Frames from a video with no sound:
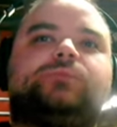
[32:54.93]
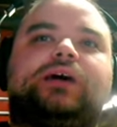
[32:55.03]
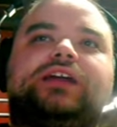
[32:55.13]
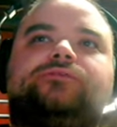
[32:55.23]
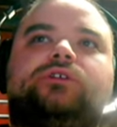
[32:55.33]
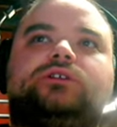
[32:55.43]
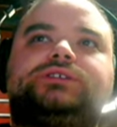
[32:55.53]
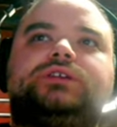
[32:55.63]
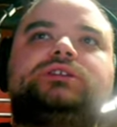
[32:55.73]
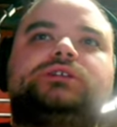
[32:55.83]
by
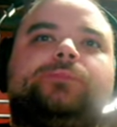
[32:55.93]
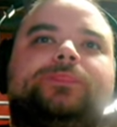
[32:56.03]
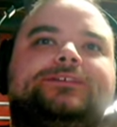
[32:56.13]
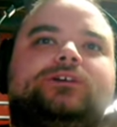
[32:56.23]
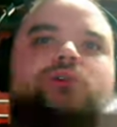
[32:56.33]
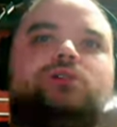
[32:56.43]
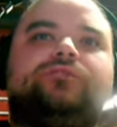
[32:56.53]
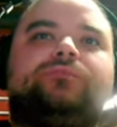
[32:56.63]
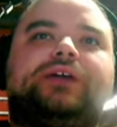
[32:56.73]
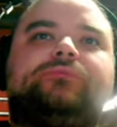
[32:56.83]
default, all
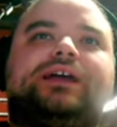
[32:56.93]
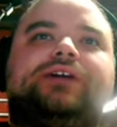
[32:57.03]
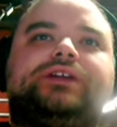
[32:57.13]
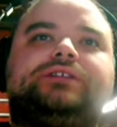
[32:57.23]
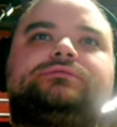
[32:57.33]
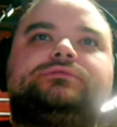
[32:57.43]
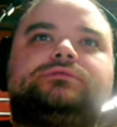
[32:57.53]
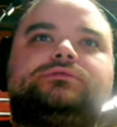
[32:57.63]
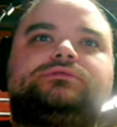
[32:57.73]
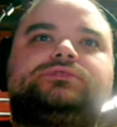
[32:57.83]
of my routing.
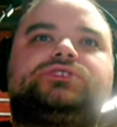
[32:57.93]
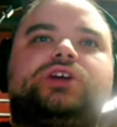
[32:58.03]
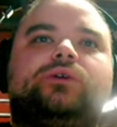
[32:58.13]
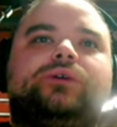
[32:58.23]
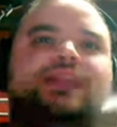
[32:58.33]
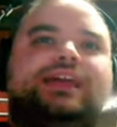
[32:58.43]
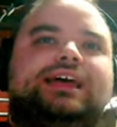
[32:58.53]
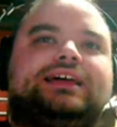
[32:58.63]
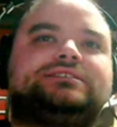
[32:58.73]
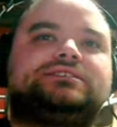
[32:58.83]
So it
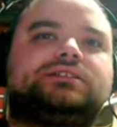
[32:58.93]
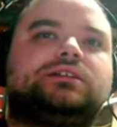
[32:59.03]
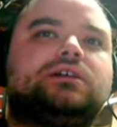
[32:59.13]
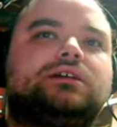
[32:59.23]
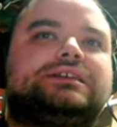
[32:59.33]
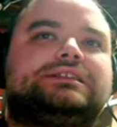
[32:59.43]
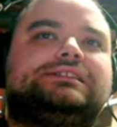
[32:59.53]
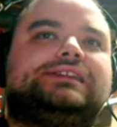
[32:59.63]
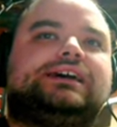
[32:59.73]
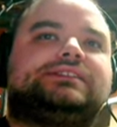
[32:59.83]
has
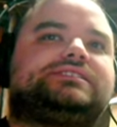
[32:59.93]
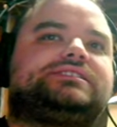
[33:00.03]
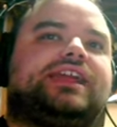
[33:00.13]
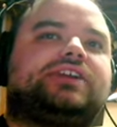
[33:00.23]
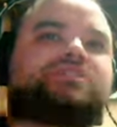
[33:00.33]
the snare